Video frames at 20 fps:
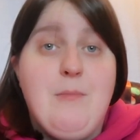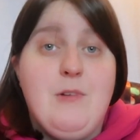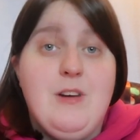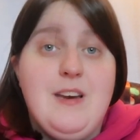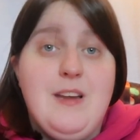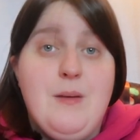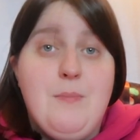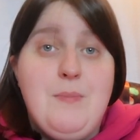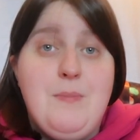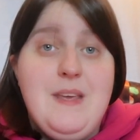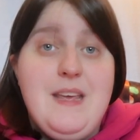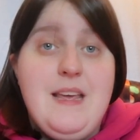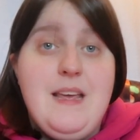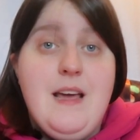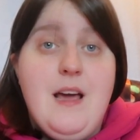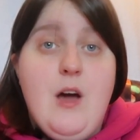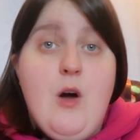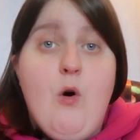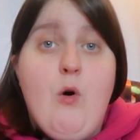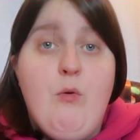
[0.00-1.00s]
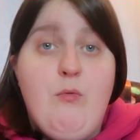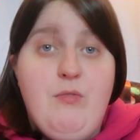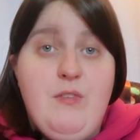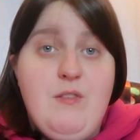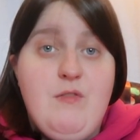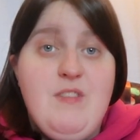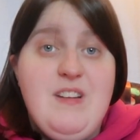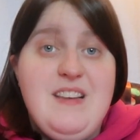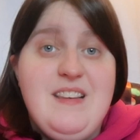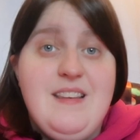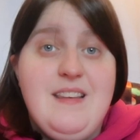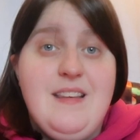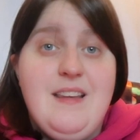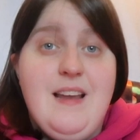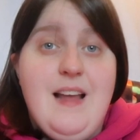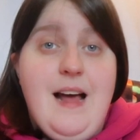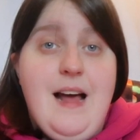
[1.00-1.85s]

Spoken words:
I'm going to be hopefully reading